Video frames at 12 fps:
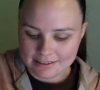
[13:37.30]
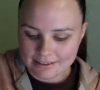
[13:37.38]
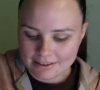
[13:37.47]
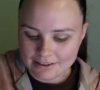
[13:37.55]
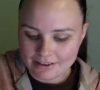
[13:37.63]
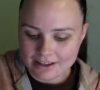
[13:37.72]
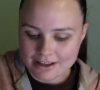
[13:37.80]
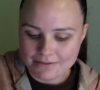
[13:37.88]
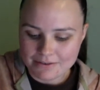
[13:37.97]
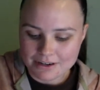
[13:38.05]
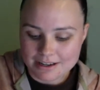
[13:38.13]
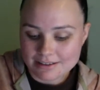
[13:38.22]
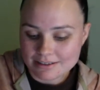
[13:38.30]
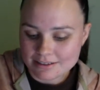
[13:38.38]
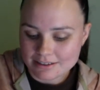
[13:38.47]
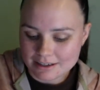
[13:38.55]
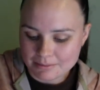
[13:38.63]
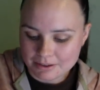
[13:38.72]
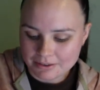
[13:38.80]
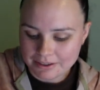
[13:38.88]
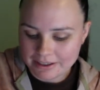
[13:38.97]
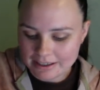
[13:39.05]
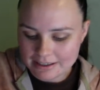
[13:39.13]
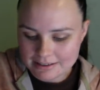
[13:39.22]
go live on Instagram. What do we
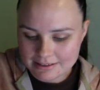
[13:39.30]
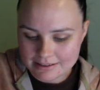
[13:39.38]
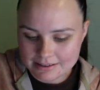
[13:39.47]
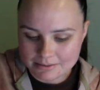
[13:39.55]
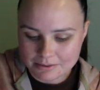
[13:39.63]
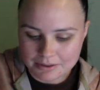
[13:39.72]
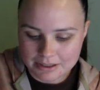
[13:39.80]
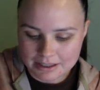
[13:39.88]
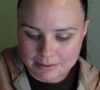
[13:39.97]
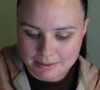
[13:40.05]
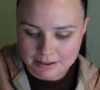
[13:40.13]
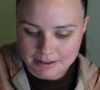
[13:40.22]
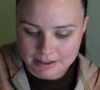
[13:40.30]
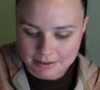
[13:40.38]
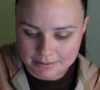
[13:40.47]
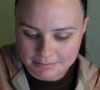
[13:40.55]
think about that?